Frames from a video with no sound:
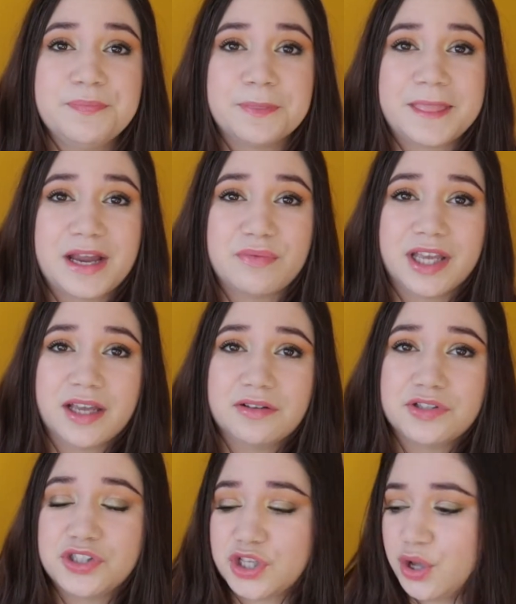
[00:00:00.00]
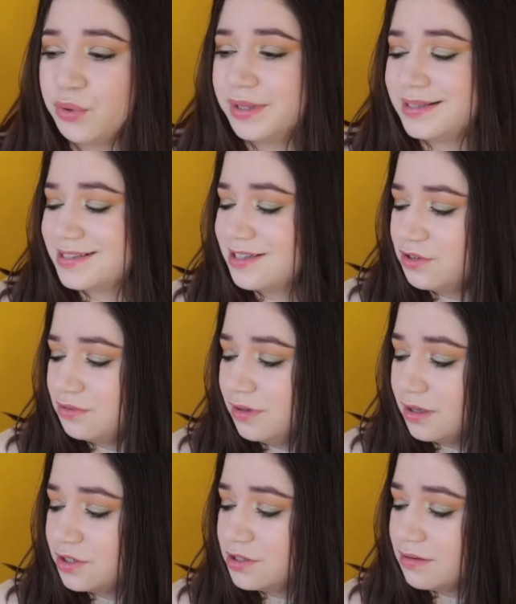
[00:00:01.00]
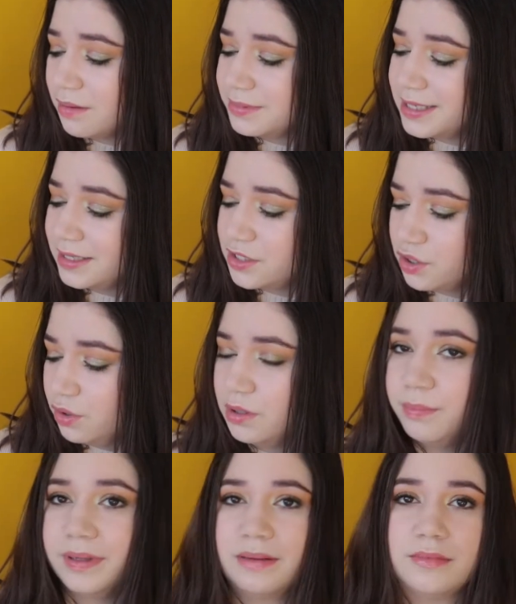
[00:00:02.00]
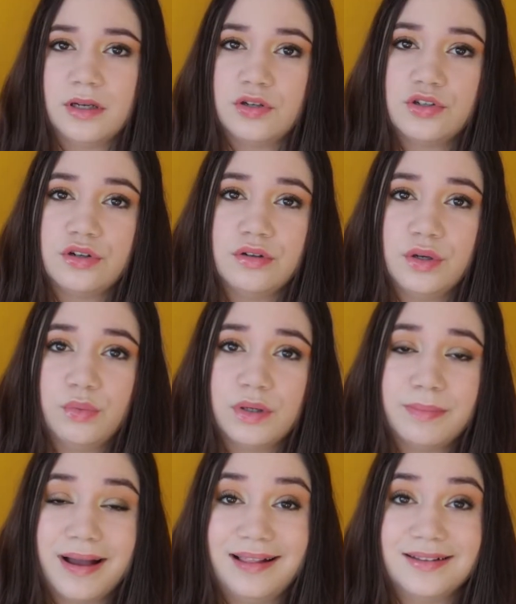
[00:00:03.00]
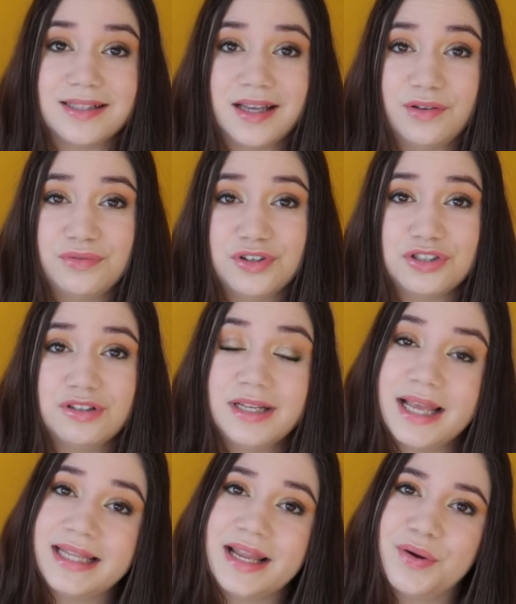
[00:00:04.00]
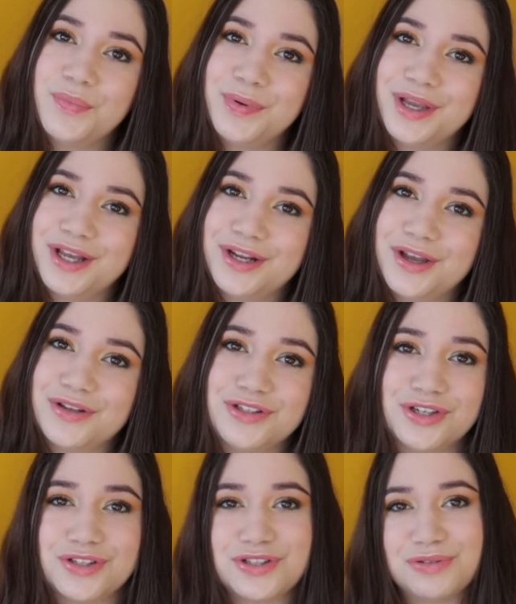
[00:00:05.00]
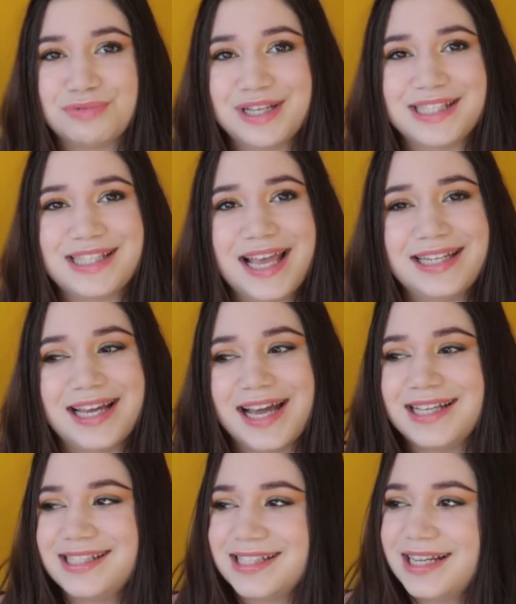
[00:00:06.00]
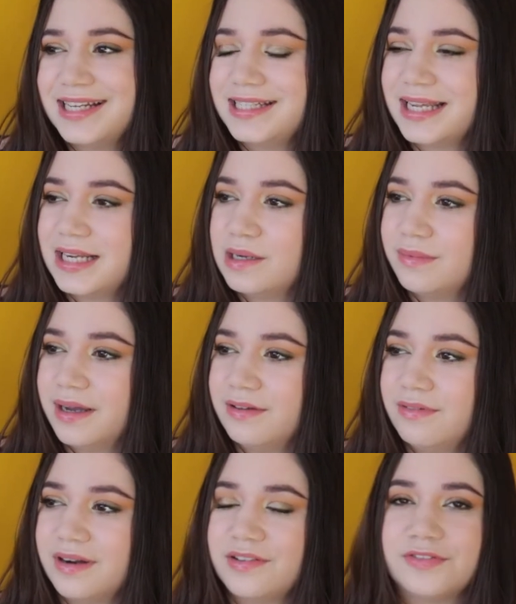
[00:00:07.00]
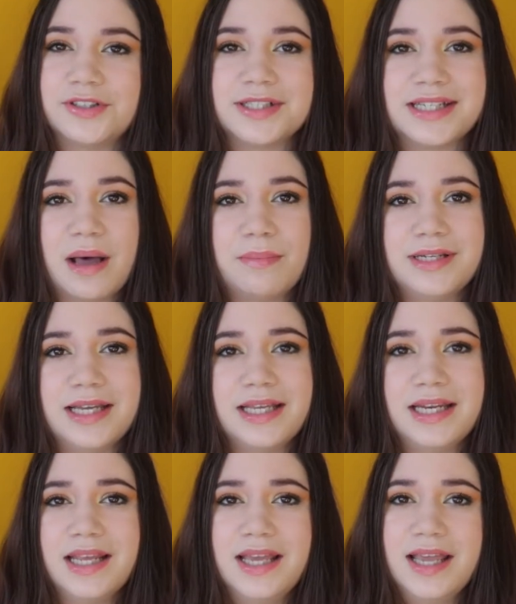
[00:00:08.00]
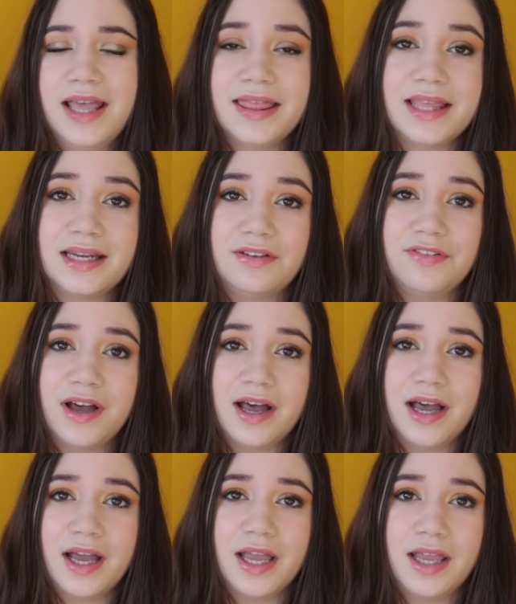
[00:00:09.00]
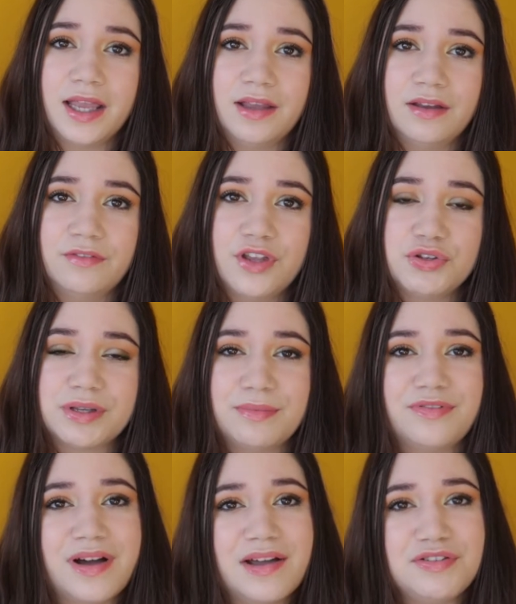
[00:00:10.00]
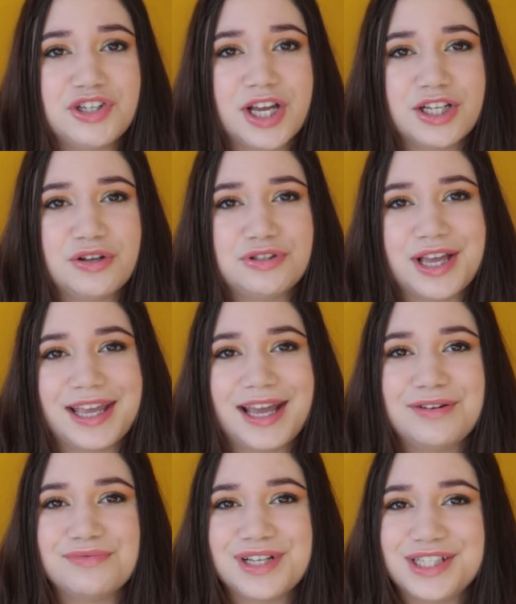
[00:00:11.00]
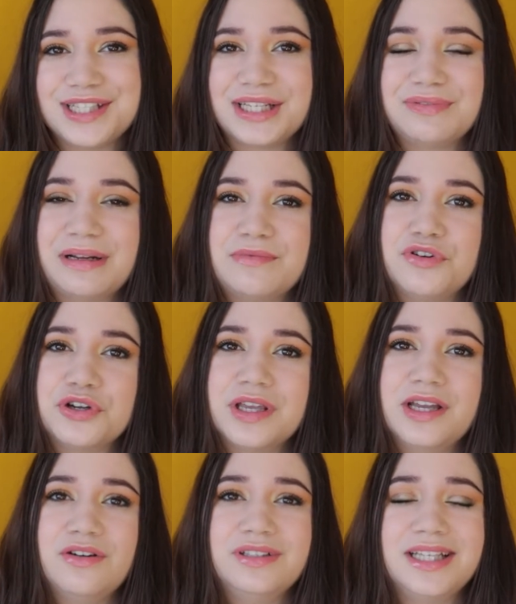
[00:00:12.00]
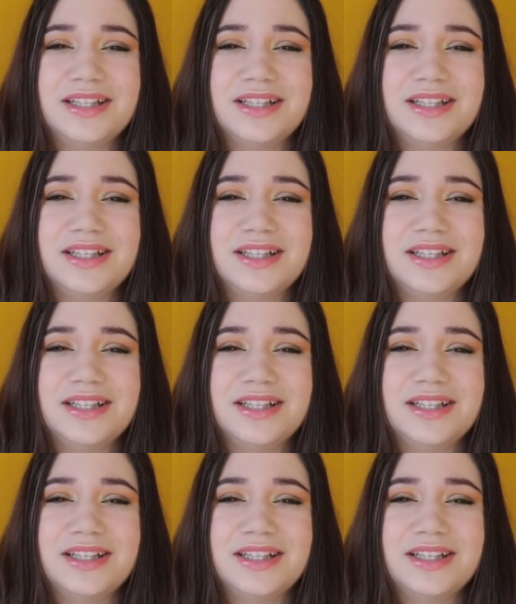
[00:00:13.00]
There we go. So, there's not a lot to update you on, but I'm gonna show you what palettes I worked on and then we're gonna just reset. I said it in my very first update that if I use up 5 shadows, I can reset what I'm working on.